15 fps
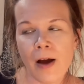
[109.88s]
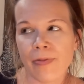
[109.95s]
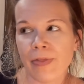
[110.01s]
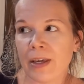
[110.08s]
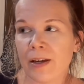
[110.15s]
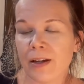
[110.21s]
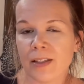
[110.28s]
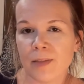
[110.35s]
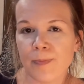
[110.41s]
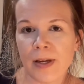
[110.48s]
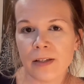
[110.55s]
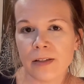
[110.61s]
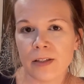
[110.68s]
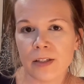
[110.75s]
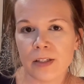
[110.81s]
think it's
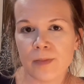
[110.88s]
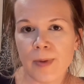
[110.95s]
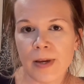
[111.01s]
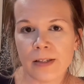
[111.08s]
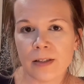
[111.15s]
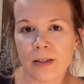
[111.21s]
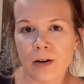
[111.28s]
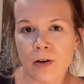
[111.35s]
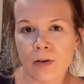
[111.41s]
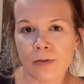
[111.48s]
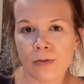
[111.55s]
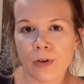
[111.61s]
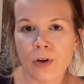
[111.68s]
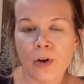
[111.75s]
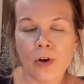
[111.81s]
best to just base it
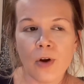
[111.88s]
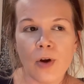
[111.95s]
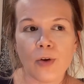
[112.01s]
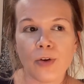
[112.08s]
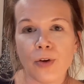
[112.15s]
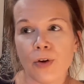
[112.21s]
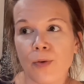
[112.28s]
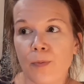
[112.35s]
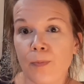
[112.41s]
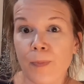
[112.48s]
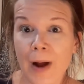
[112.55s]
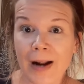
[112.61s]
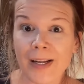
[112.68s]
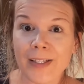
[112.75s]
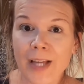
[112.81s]
on your
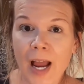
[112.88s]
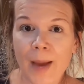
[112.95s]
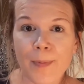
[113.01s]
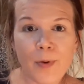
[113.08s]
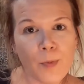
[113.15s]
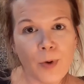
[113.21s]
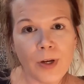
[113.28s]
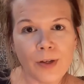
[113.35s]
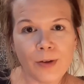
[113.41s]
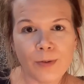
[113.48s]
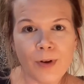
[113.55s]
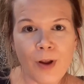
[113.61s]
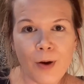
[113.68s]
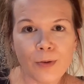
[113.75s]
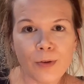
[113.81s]
body type and what you
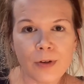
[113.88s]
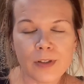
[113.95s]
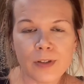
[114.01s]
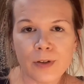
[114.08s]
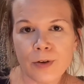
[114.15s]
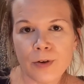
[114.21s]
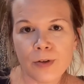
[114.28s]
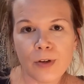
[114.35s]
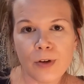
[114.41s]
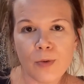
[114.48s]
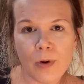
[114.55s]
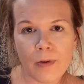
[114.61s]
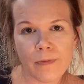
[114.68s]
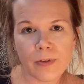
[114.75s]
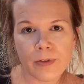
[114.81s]
know looks good on you,
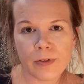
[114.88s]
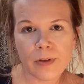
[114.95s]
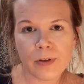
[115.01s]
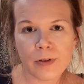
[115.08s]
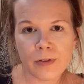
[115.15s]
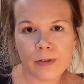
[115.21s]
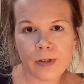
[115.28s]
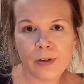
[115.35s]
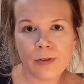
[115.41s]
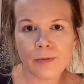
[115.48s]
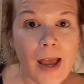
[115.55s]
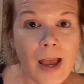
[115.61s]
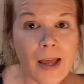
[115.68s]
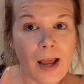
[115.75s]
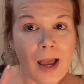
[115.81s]
what feels good on you.
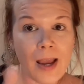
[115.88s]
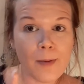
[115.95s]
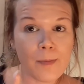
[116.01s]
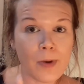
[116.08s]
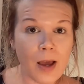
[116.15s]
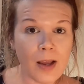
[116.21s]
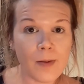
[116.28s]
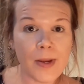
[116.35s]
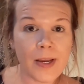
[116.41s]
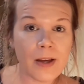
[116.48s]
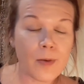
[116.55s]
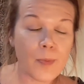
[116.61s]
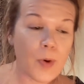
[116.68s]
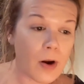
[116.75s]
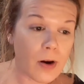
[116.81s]
And I am not a
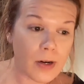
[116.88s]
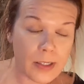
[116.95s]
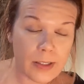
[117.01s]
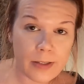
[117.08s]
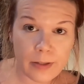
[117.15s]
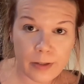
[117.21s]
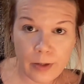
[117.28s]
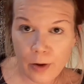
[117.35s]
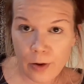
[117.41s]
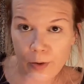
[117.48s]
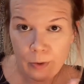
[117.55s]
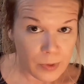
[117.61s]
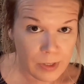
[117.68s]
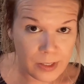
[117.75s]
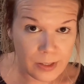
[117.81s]
makeup artist, so
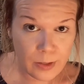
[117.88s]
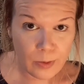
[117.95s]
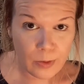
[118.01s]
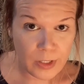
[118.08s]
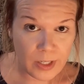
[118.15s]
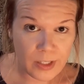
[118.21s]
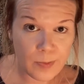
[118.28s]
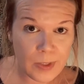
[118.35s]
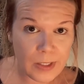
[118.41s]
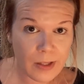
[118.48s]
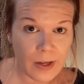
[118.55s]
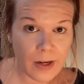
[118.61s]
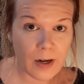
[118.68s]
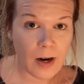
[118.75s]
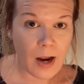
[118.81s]
please don't judge me
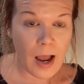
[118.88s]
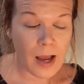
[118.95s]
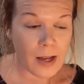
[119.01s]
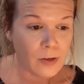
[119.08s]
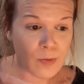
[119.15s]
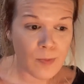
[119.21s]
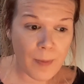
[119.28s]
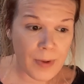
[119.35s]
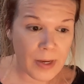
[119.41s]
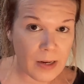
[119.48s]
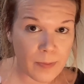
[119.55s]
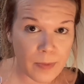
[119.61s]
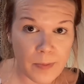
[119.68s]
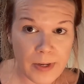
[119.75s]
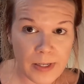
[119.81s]
there. I do my
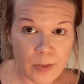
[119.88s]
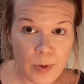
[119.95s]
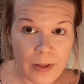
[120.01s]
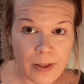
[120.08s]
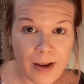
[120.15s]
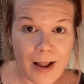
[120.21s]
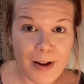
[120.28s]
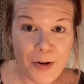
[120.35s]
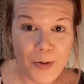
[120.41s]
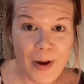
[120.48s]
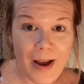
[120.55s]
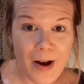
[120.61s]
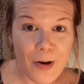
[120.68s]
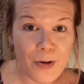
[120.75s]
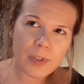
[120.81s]
makeup the best way that I know
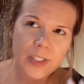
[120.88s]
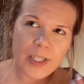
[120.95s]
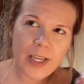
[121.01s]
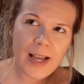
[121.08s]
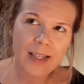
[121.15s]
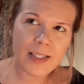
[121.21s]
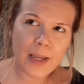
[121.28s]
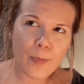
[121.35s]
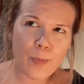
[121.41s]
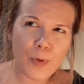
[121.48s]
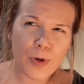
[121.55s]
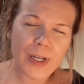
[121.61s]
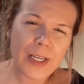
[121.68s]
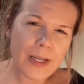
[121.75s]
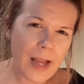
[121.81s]
how. She has a
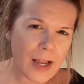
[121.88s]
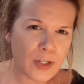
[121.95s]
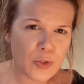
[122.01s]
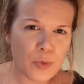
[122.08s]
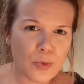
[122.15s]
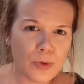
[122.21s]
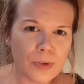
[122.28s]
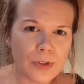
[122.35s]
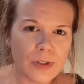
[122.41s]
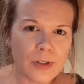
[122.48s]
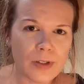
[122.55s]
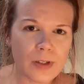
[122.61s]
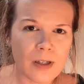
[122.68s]
pretty natural look.